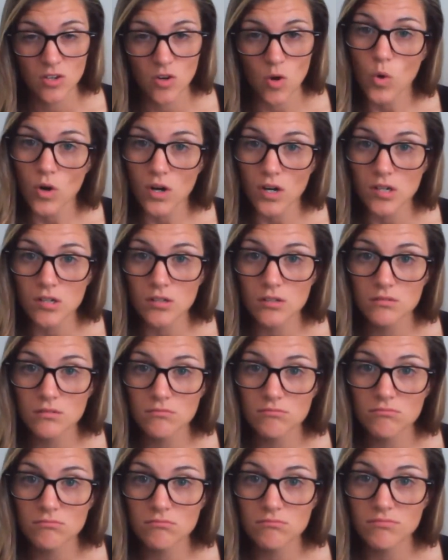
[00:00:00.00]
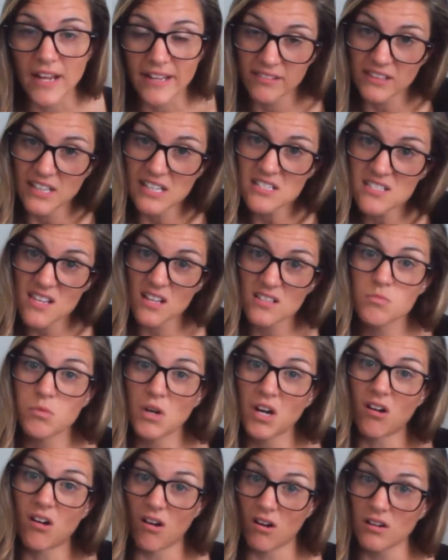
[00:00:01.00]
Or at least that's
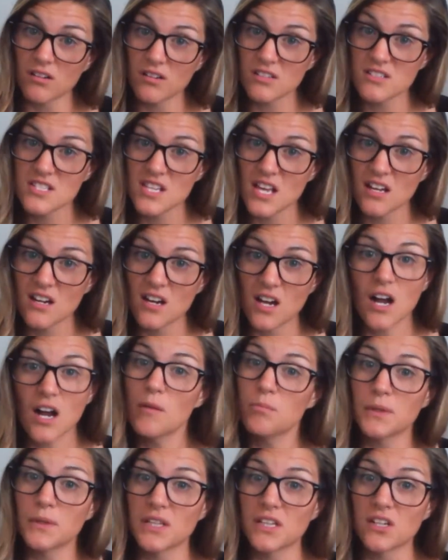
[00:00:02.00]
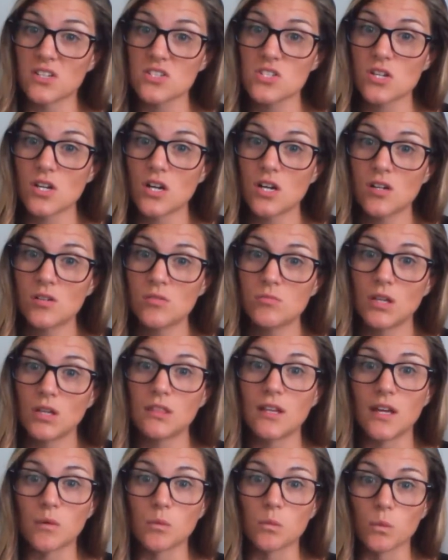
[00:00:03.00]
what Gartner said a couple years ago
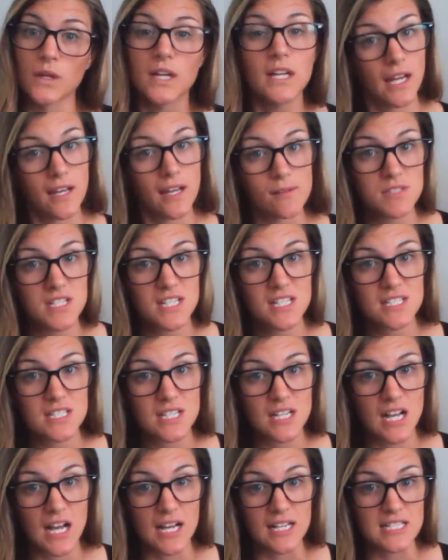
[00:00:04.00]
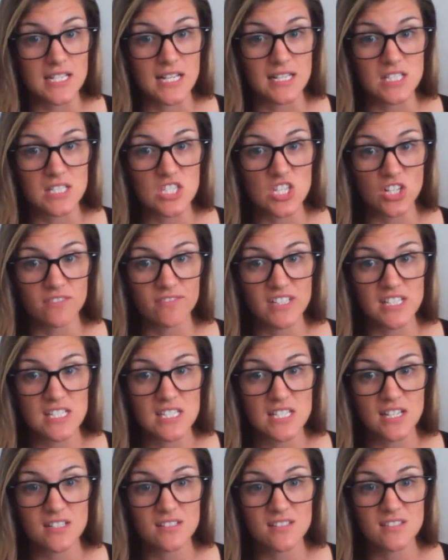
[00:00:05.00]
when they renamed it to content
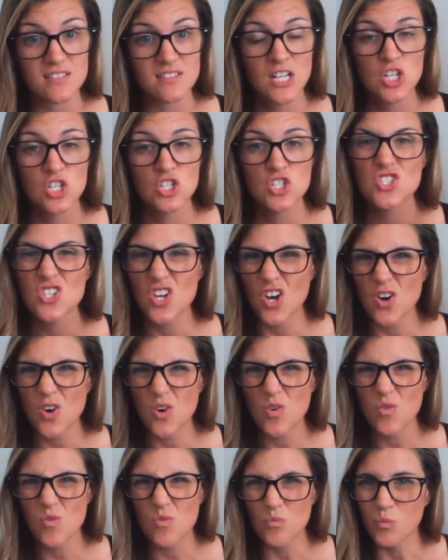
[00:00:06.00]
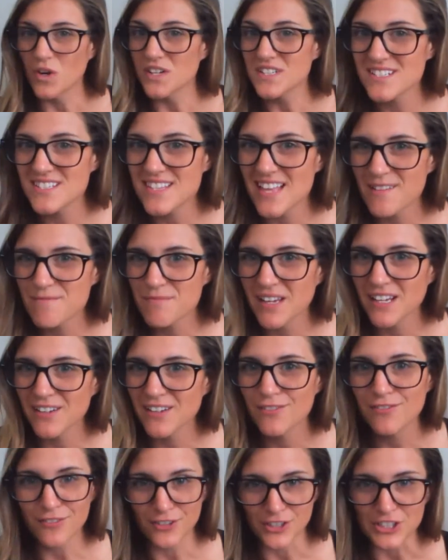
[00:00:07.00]
services. So what does that
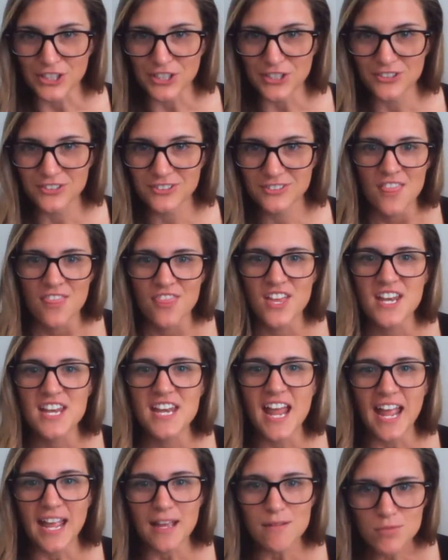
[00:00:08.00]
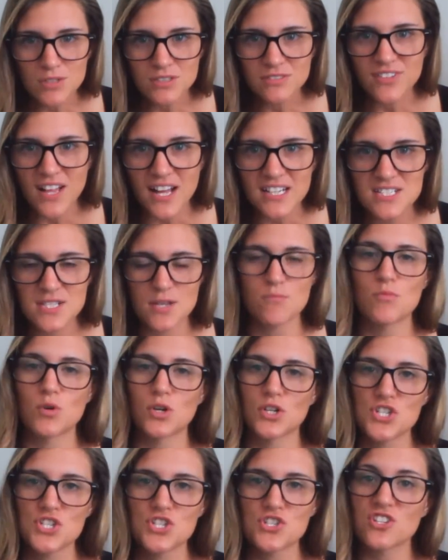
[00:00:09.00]
mean for you? The name reflects a
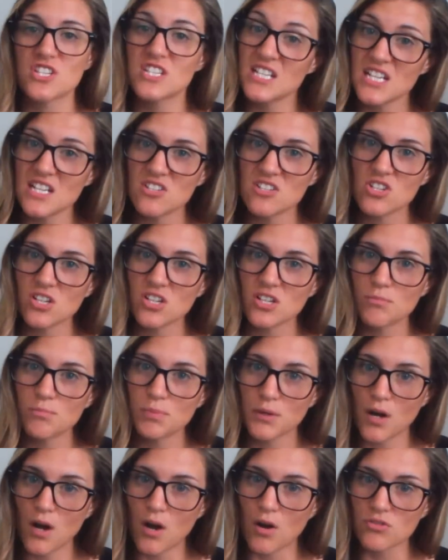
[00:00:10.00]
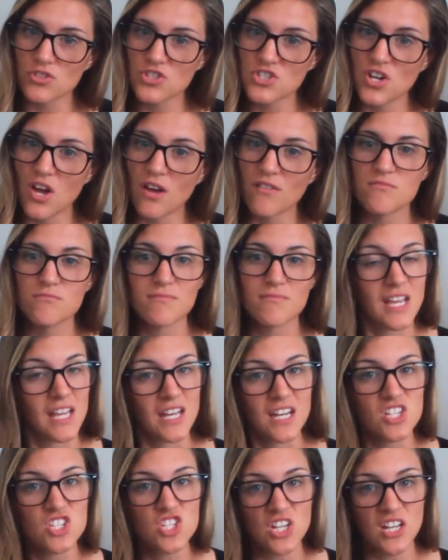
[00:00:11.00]
more strategic approach of
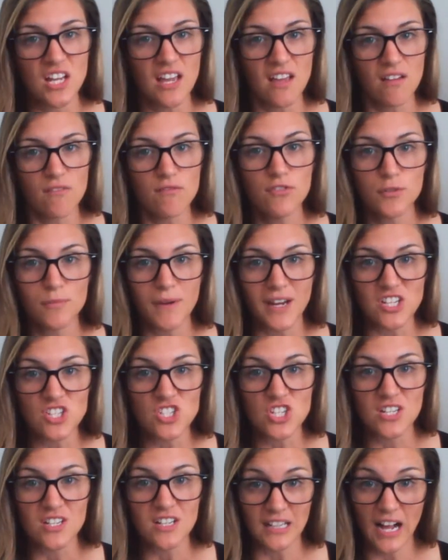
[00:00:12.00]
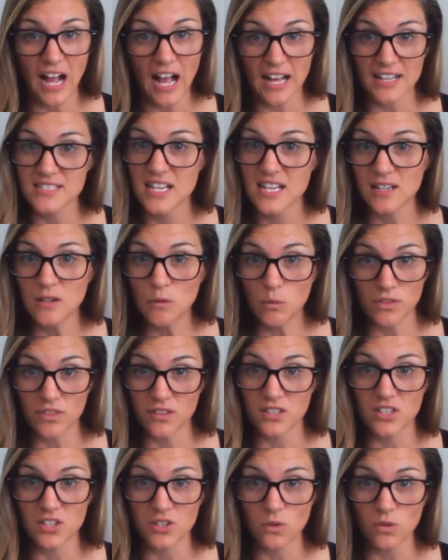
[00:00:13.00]
managing information and content
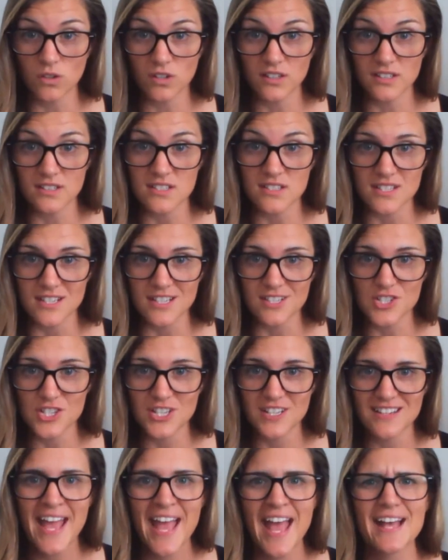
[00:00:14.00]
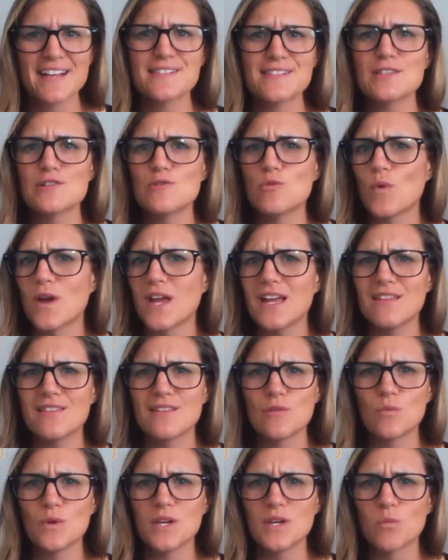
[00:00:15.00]
within your organization as the way
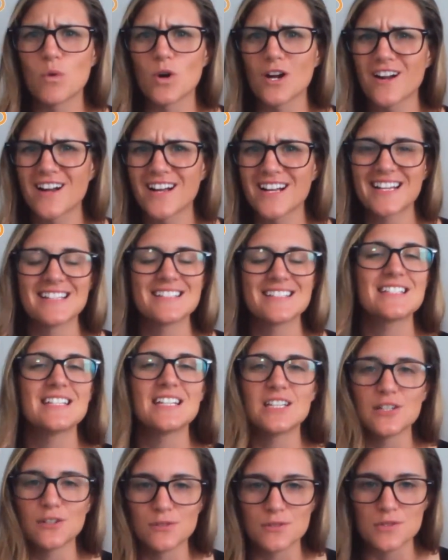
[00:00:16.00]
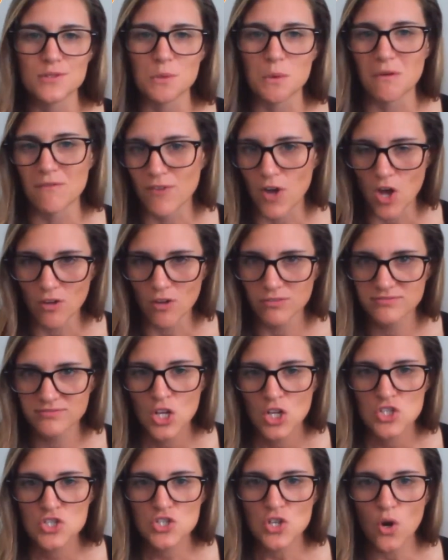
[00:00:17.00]
that we work continues to evolve.
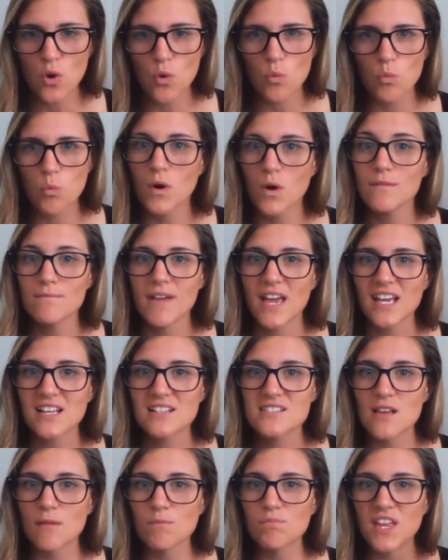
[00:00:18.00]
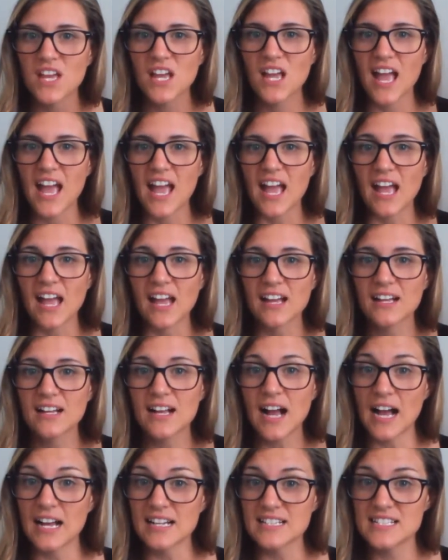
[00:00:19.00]
So what makes something a
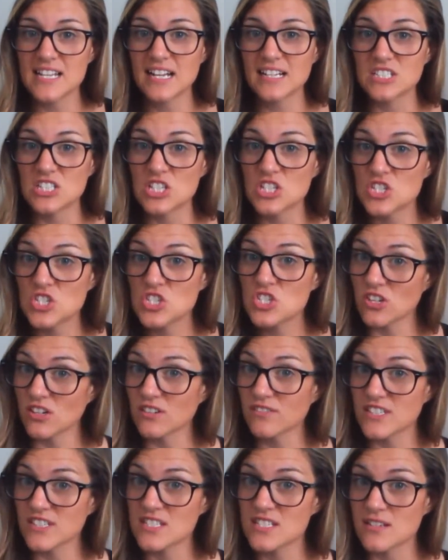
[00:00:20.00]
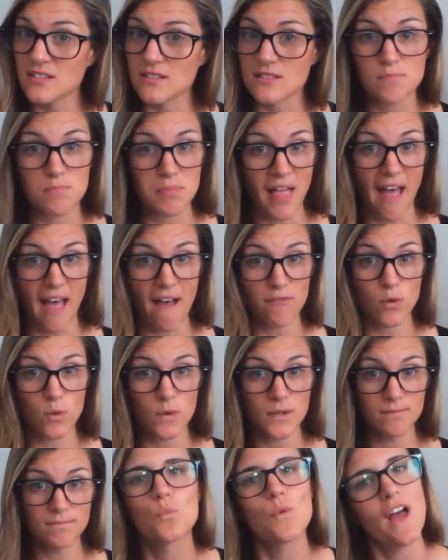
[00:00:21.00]
content services
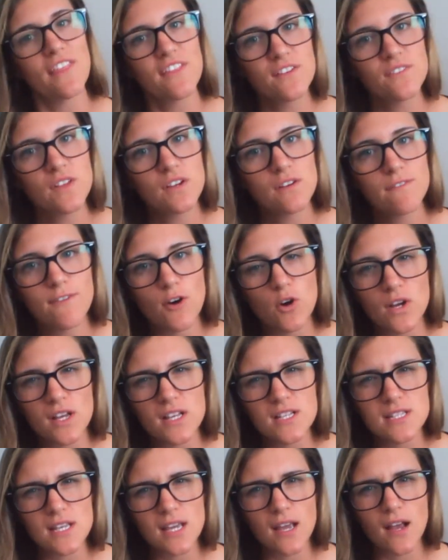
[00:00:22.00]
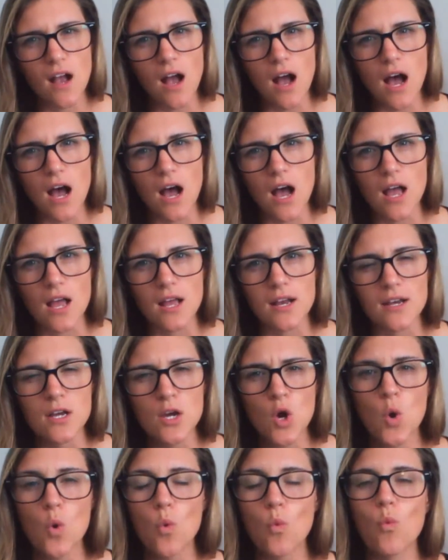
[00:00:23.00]
platform? Rather than focusing on
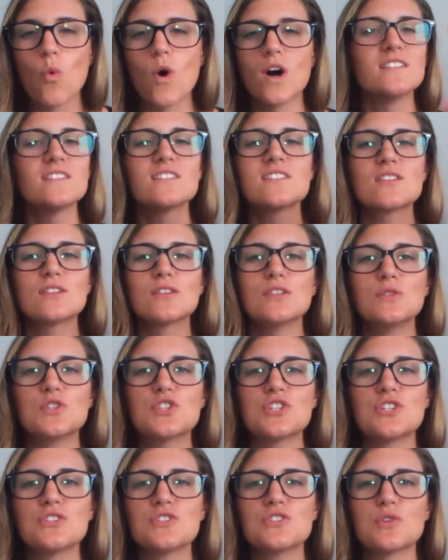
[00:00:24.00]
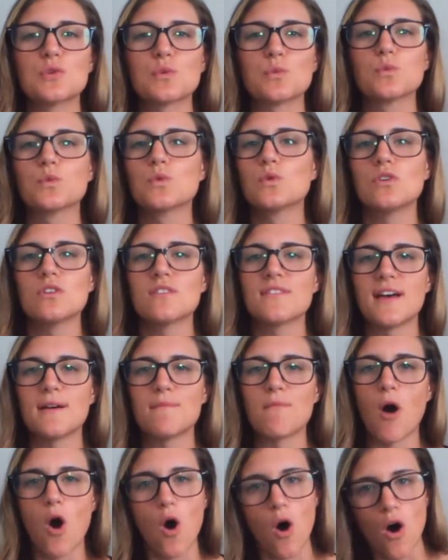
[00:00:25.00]
one solution to rule
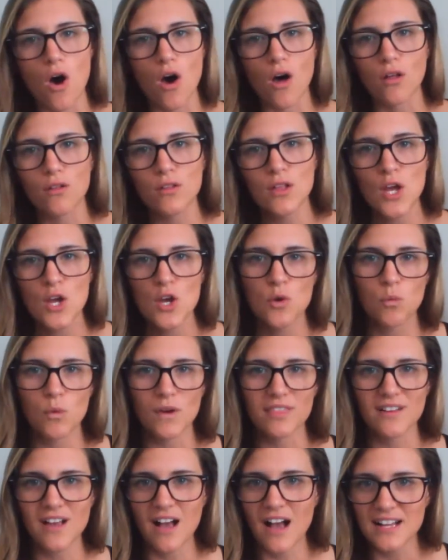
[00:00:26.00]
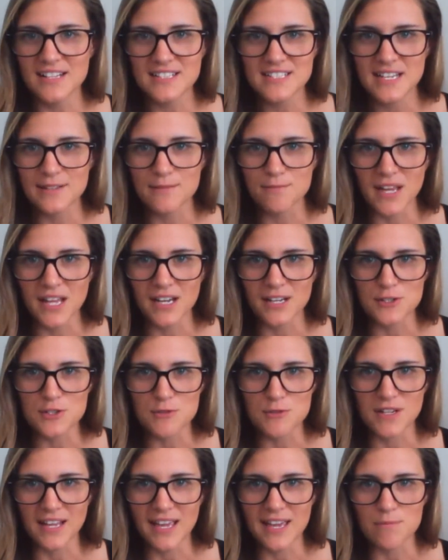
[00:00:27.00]
them all with content
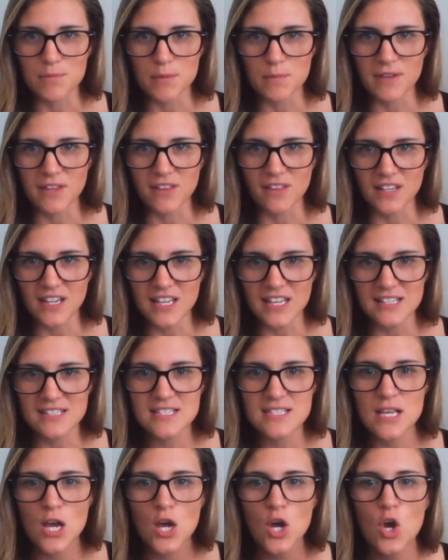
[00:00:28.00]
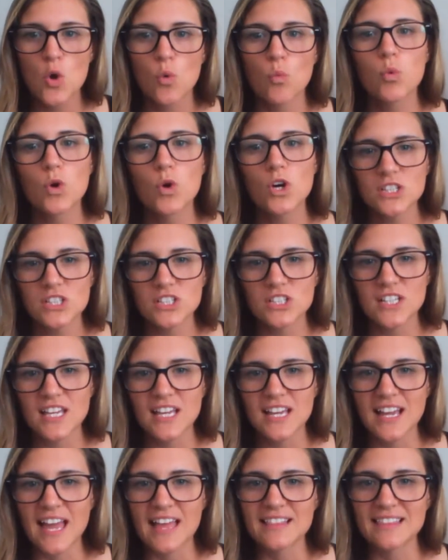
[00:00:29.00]
management capabilities, we're
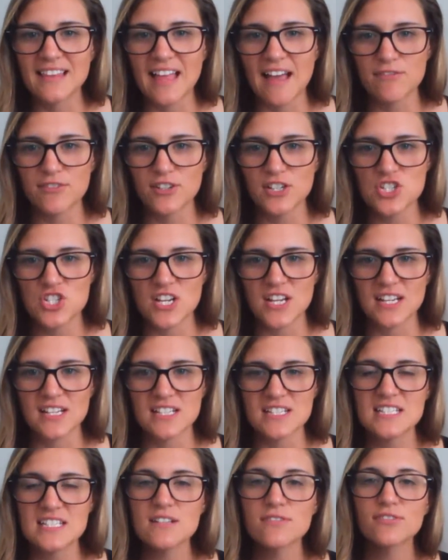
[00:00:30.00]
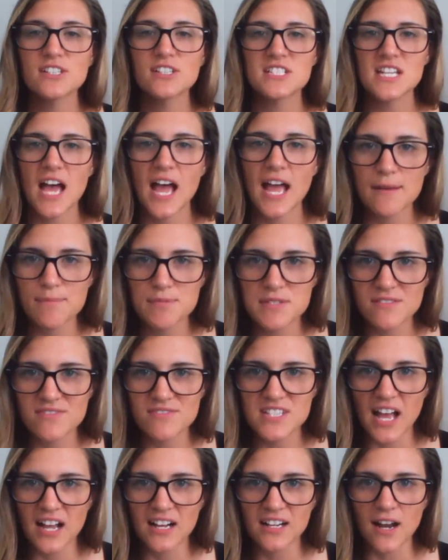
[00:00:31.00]
looking at leveraging different types of
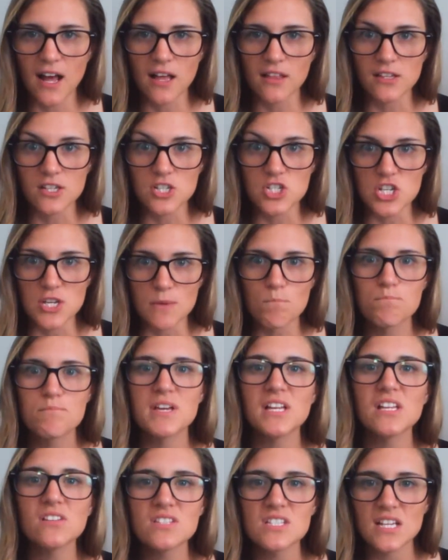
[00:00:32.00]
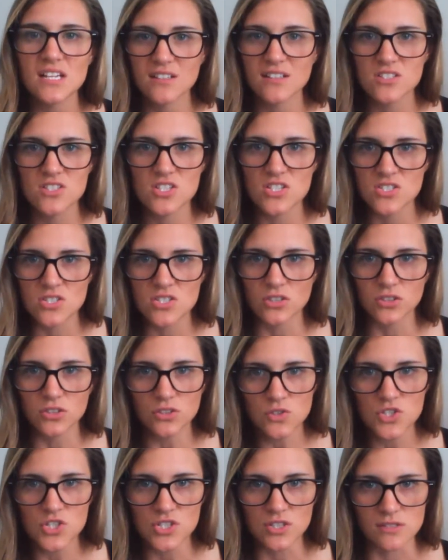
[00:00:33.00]
technology built into
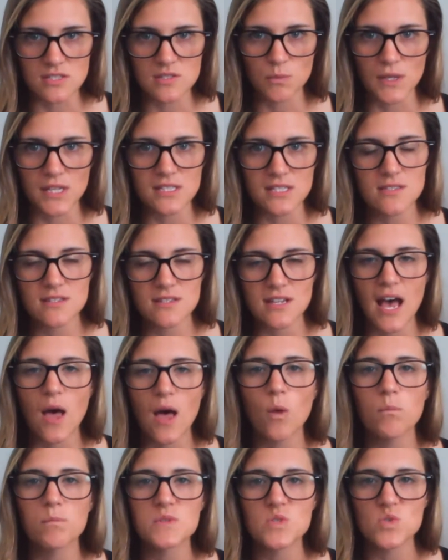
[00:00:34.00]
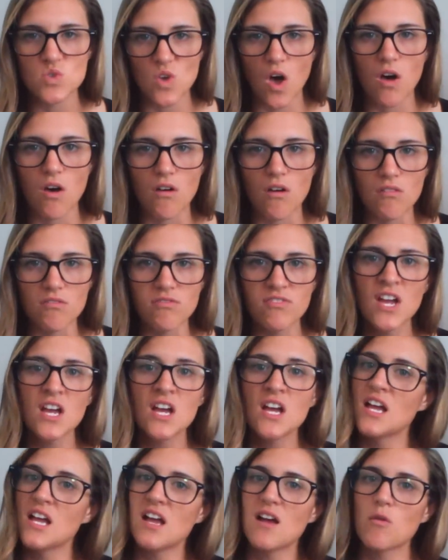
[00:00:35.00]
solution suites to help solve
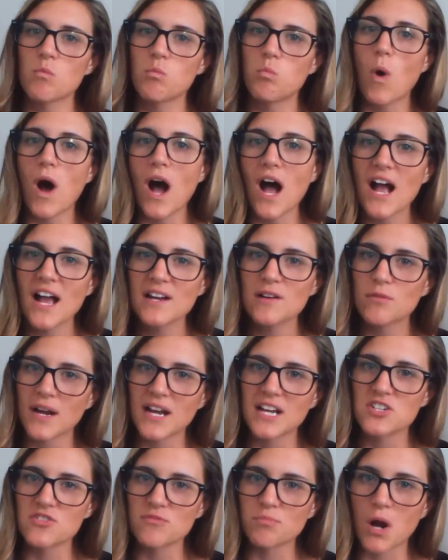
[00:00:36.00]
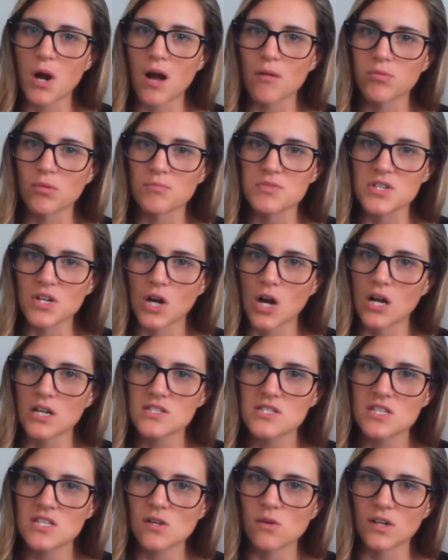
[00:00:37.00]
a wide range of problems
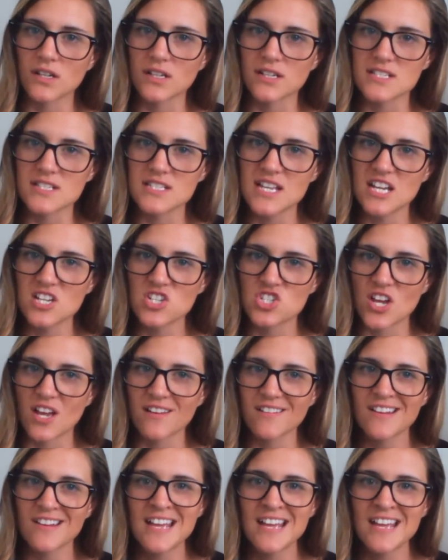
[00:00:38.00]
across the organization,